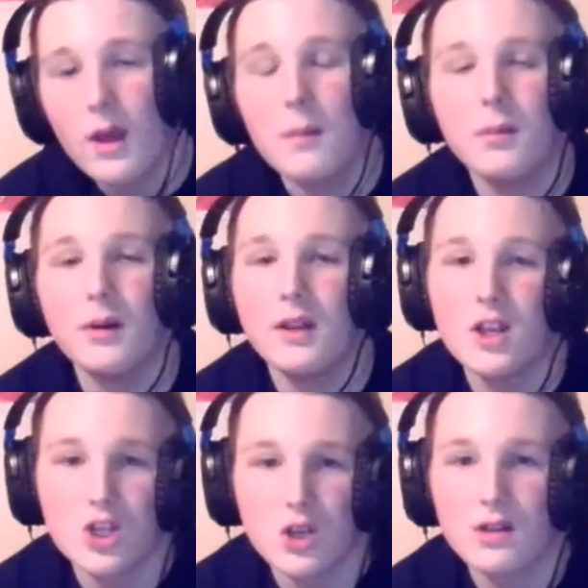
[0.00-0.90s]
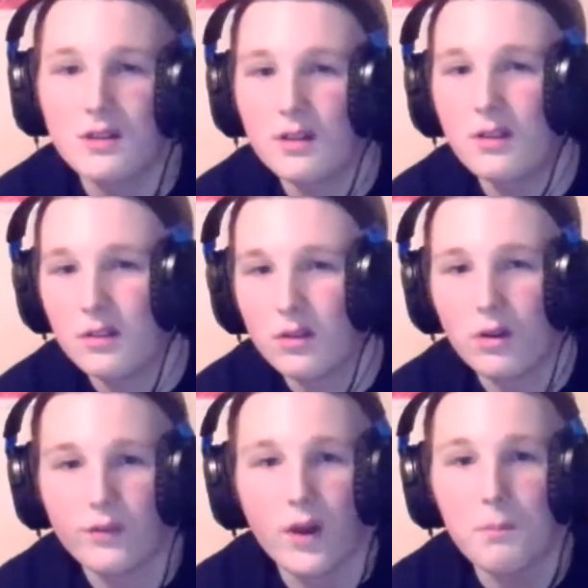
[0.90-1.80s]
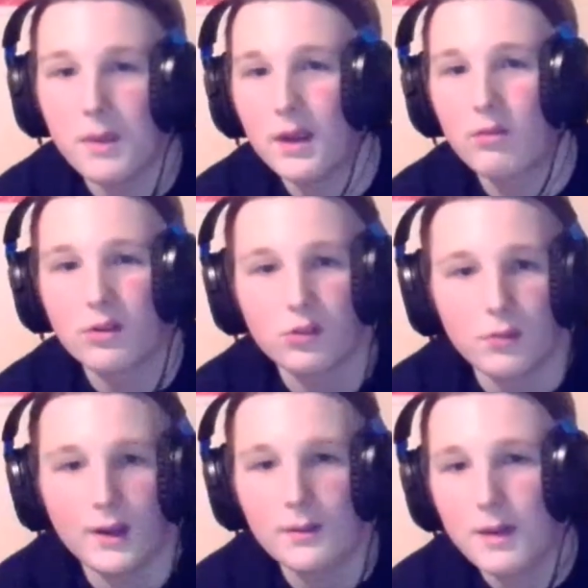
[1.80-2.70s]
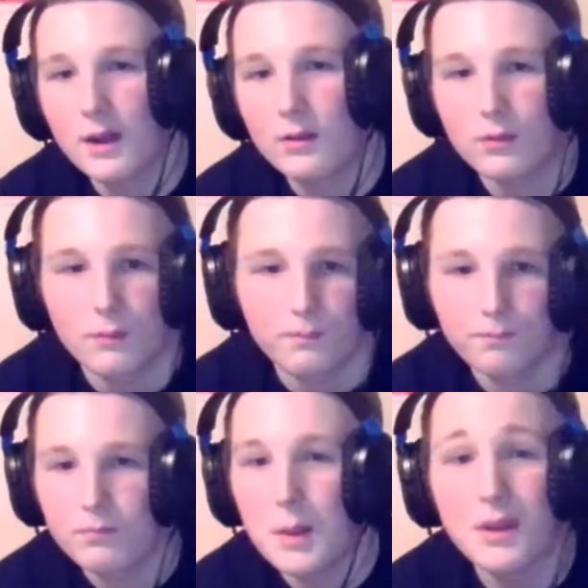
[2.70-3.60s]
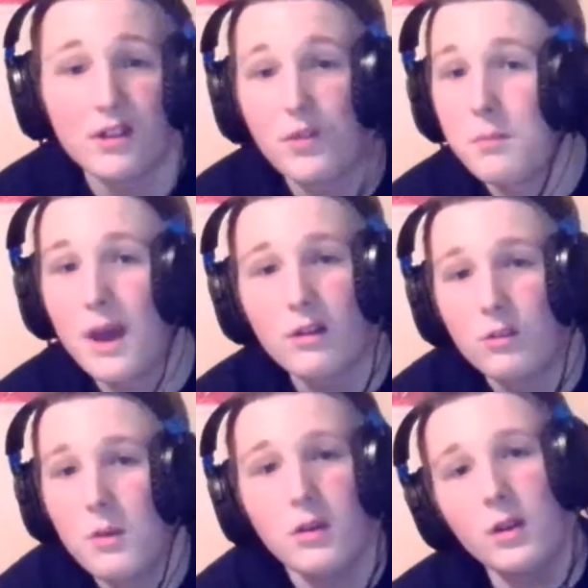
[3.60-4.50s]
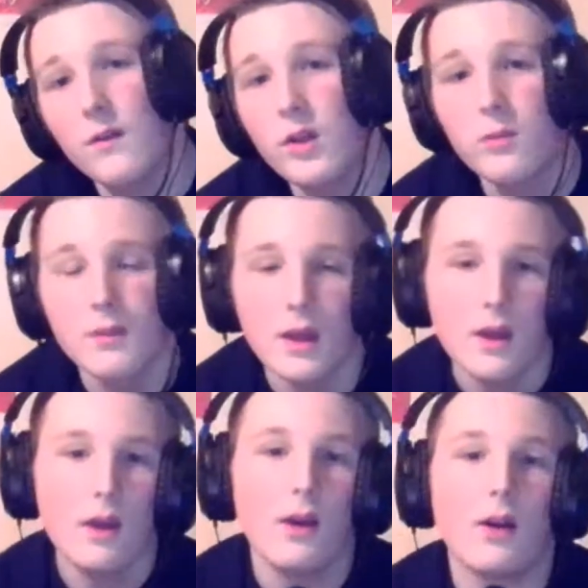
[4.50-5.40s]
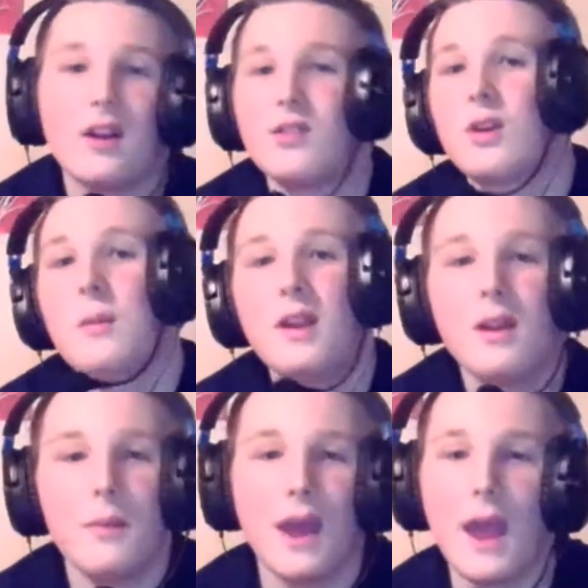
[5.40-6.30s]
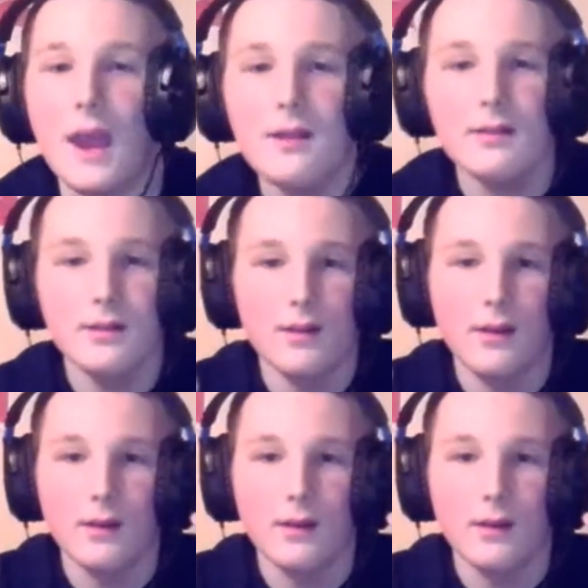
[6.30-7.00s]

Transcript: But he should deserve a big WrestleMania match. Maybe against Finn Balor as well, you never know. Alright, so coming in at number 8.